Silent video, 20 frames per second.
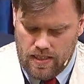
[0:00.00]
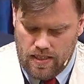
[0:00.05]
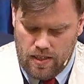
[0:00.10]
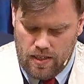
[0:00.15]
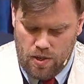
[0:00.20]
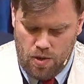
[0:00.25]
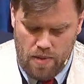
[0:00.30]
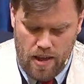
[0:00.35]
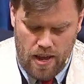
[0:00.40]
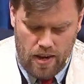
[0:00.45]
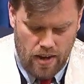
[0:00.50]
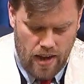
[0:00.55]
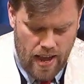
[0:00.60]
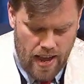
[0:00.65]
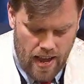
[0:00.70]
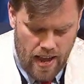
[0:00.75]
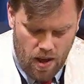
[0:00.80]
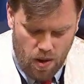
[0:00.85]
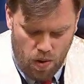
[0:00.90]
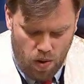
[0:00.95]
No matter
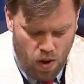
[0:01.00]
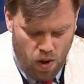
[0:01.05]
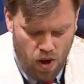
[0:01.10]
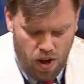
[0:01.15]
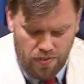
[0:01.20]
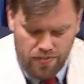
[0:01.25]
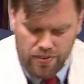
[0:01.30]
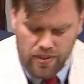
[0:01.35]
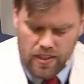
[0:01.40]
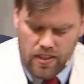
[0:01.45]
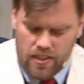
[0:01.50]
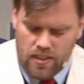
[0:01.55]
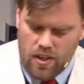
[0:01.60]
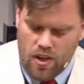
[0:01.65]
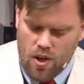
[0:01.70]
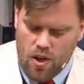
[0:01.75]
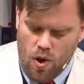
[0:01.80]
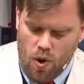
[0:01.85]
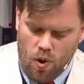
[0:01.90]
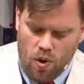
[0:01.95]
how often
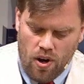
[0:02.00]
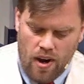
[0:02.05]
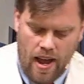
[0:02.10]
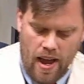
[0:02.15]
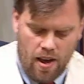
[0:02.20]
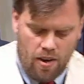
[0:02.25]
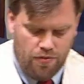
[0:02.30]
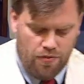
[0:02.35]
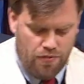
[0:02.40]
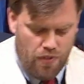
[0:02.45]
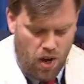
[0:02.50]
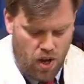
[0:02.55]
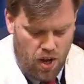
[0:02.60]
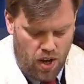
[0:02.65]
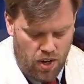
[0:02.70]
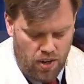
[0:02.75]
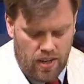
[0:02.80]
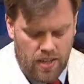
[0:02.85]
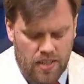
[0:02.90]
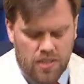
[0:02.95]
or how
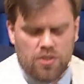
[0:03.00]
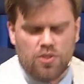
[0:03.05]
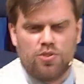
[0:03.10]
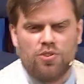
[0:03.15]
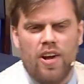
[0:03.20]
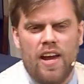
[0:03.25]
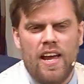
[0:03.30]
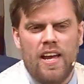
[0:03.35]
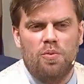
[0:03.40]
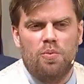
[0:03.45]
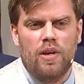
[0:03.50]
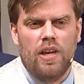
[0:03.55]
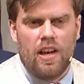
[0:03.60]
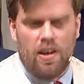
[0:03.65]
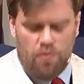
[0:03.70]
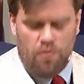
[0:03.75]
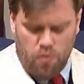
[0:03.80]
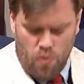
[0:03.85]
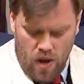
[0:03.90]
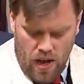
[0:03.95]
far astray we
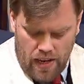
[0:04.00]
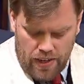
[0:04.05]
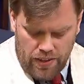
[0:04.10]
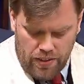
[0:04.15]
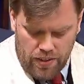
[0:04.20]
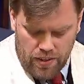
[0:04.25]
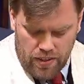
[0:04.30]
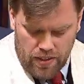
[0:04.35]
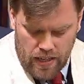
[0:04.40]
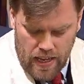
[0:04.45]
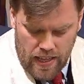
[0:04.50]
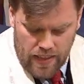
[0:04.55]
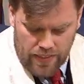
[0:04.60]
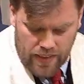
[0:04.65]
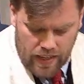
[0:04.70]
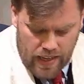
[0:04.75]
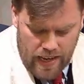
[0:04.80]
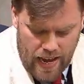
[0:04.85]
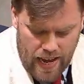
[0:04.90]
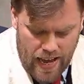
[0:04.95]
have wandered, the
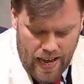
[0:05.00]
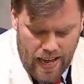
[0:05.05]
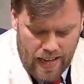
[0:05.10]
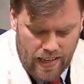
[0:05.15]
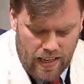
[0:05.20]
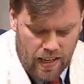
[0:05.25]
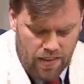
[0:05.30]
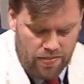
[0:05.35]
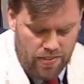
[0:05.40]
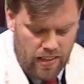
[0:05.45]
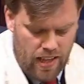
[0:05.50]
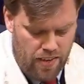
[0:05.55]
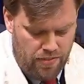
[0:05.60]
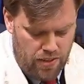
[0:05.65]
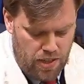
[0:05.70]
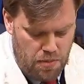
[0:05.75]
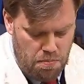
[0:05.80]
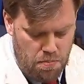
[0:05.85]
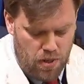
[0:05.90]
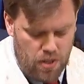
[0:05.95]
God of
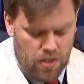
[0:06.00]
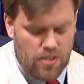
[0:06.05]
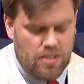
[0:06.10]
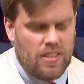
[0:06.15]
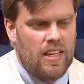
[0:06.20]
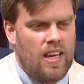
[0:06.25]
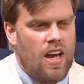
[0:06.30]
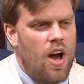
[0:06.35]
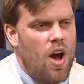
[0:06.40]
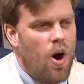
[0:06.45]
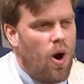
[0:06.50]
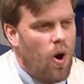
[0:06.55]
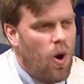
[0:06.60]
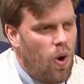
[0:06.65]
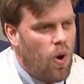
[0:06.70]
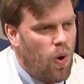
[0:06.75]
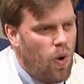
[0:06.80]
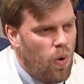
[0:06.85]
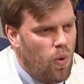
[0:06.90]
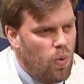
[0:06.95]
loving mercy
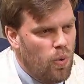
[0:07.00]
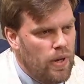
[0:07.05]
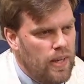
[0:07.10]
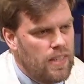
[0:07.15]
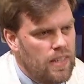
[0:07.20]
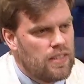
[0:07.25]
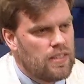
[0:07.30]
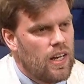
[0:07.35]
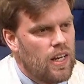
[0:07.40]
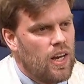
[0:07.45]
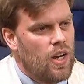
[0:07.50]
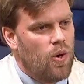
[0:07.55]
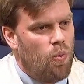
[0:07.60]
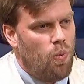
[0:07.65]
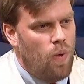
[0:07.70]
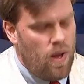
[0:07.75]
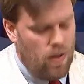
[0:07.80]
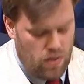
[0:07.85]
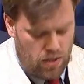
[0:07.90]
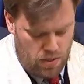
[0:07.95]
always
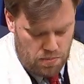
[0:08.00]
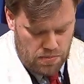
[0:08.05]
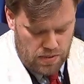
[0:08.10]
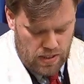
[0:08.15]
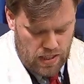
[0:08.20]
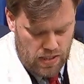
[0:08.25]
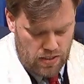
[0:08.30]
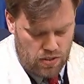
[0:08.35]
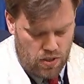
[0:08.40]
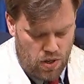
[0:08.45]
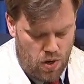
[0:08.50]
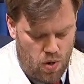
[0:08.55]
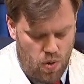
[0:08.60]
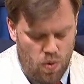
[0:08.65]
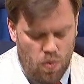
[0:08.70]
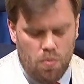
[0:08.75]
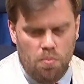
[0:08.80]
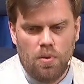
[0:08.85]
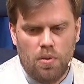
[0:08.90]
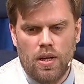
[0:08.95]
welcomes us
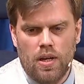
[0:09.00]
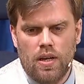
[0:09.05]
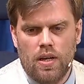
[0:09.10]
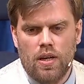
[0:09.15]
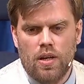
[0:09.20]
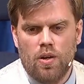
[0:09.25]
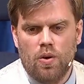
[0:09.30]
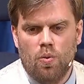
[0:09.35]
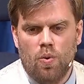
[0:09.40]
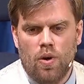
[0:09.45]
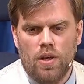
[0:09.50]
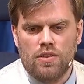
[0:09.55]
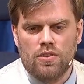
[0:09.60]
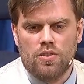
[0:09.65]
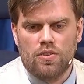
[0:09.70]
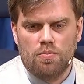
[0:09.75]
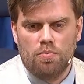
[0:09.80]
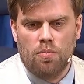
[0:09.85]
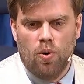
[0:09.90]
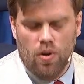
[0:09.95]
home
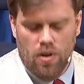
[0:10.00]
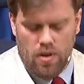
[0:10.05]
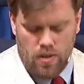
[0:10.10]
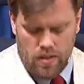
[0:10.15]
once more.